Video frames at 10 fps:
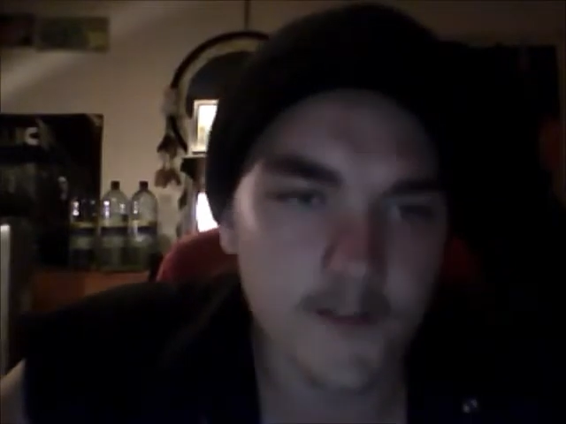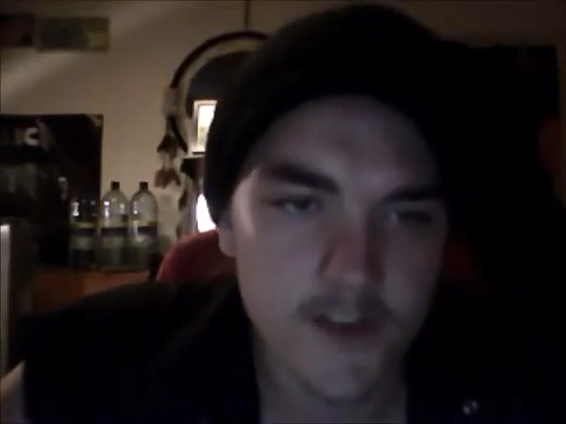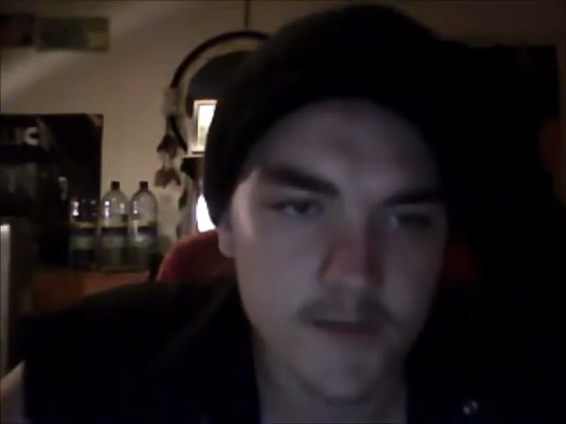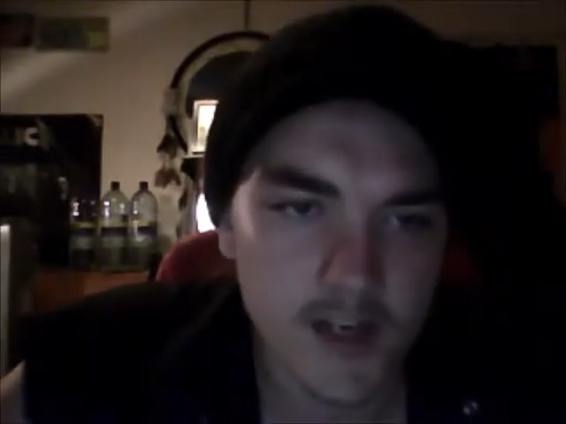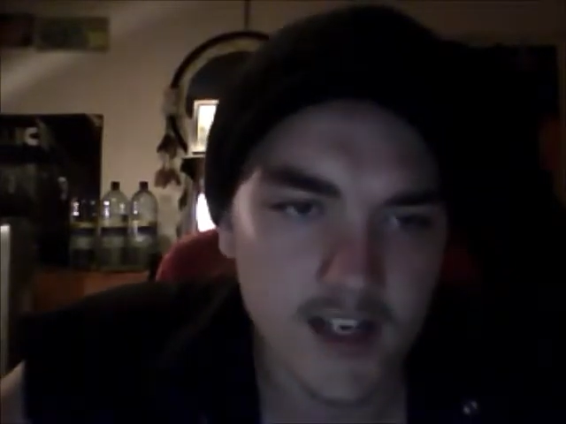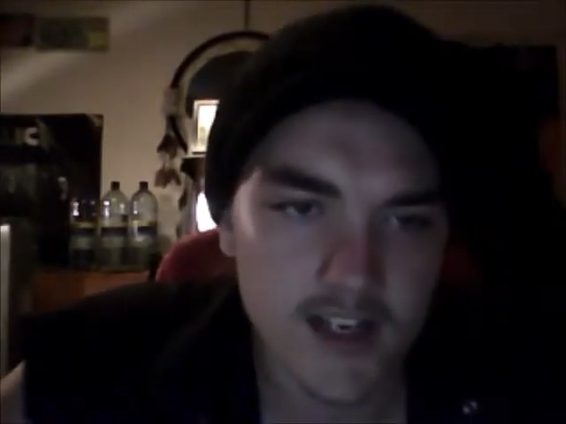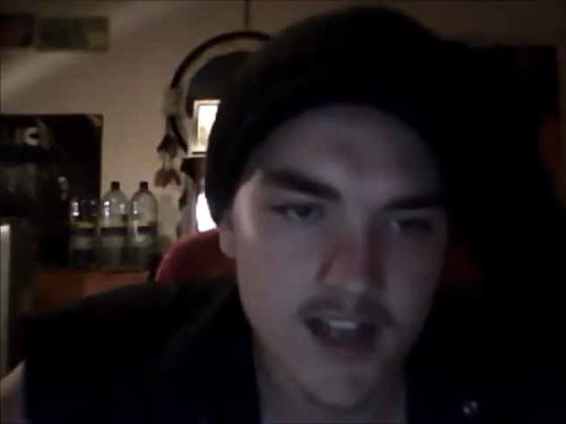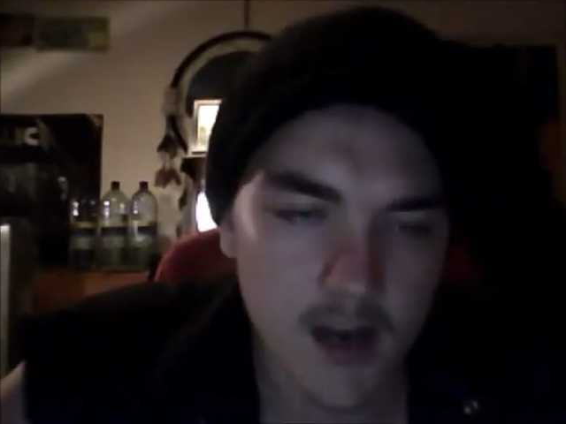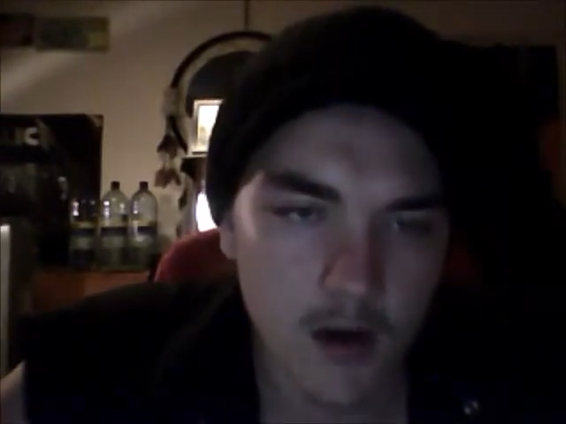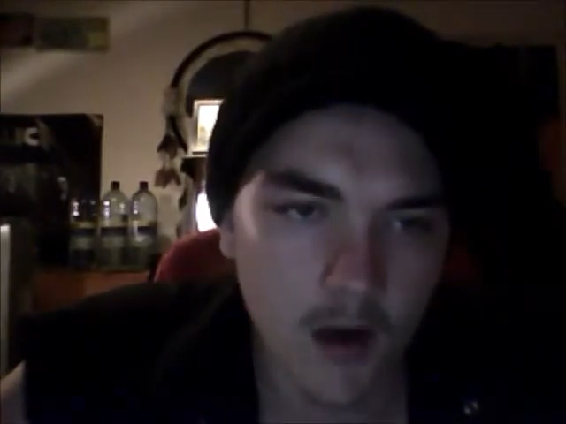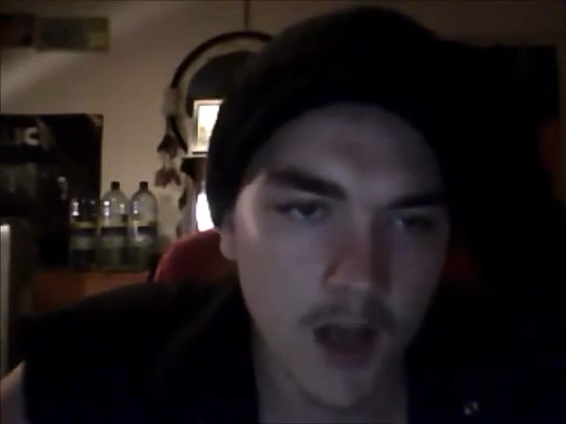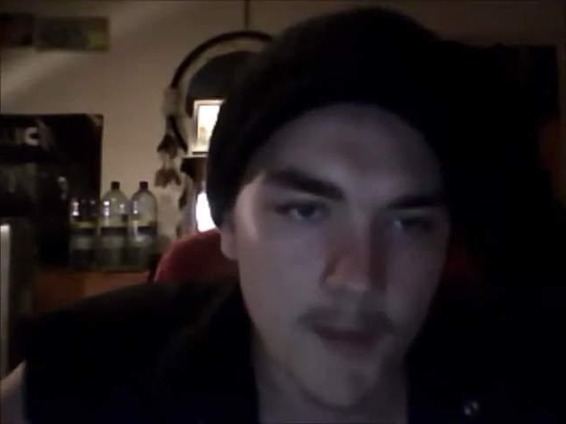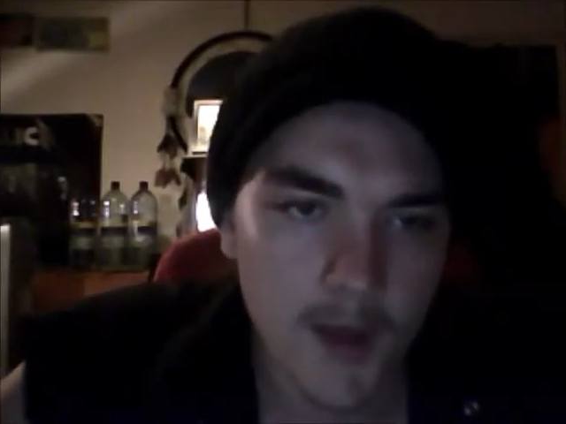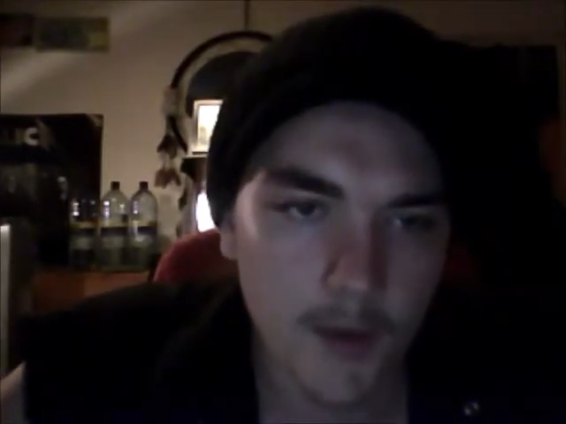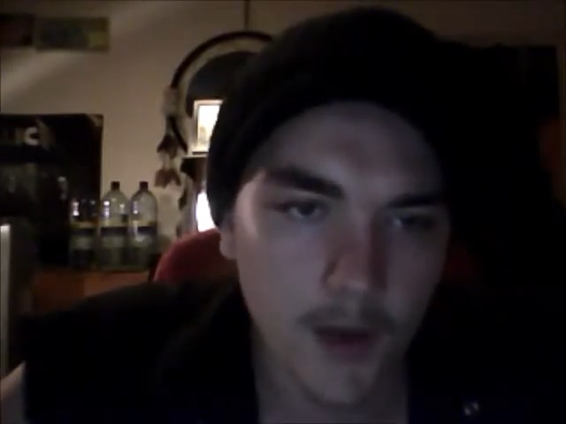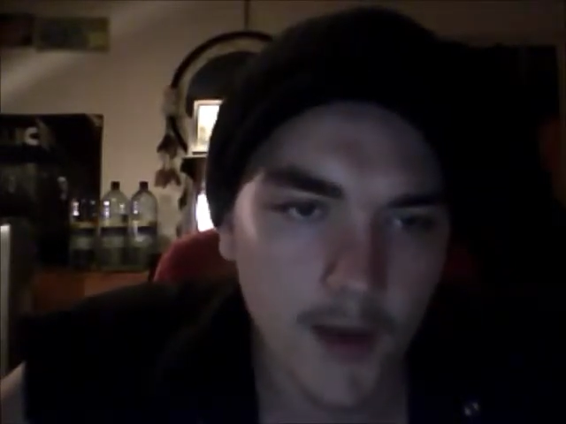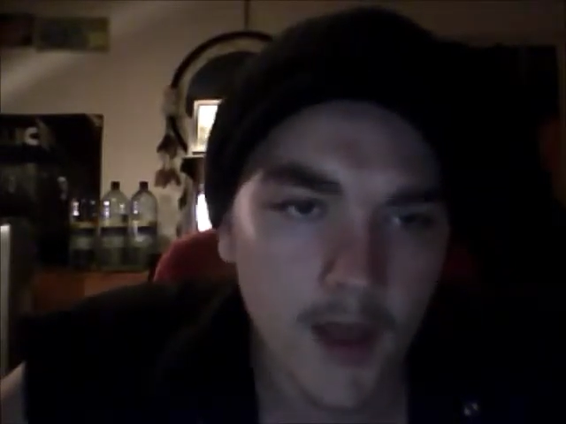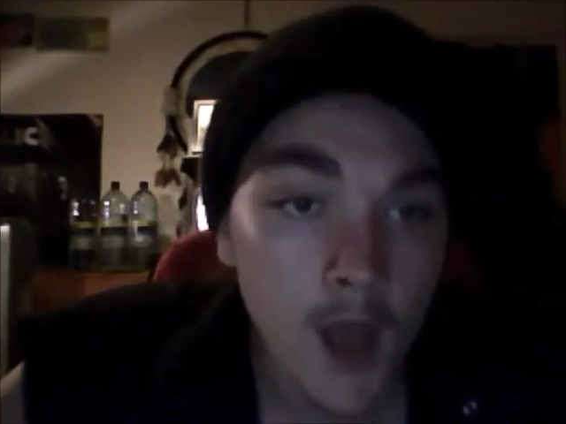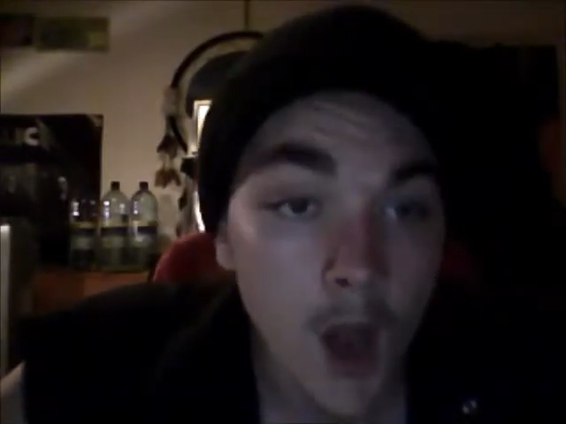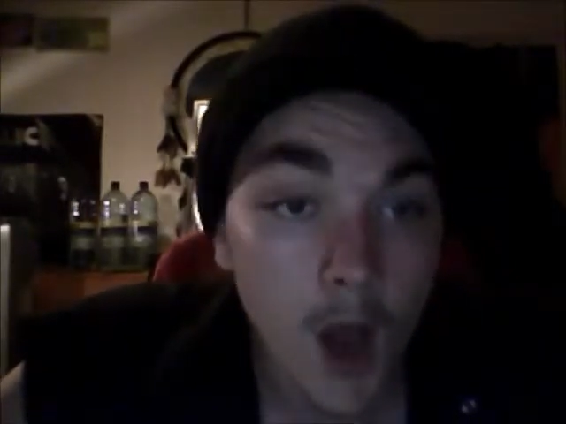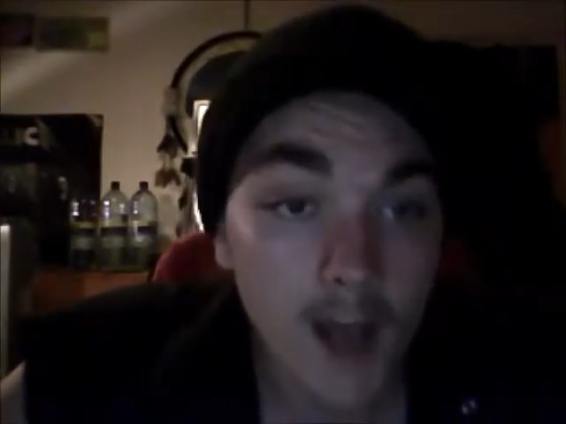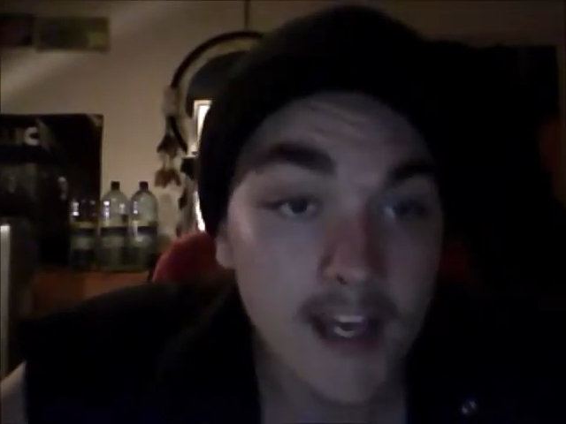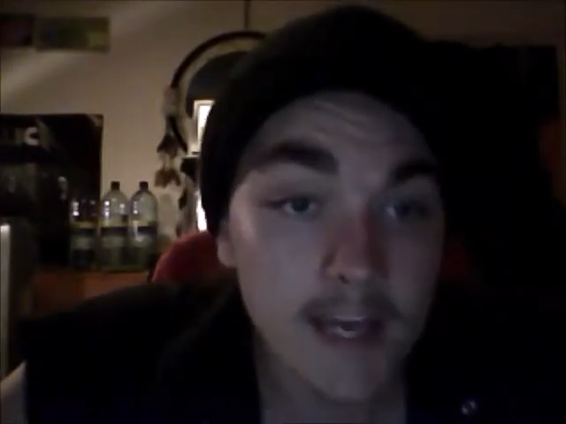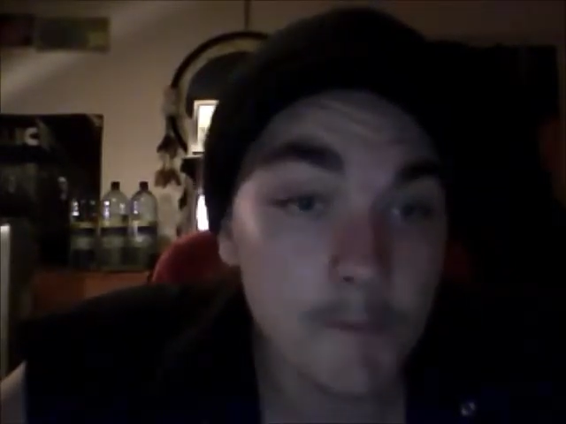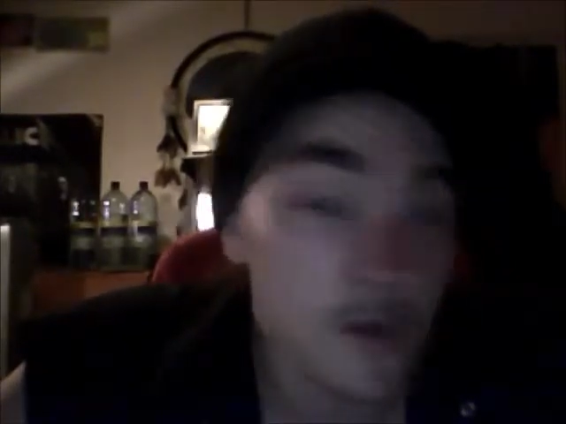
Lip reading: the spider because they can't climb that well on it. I keep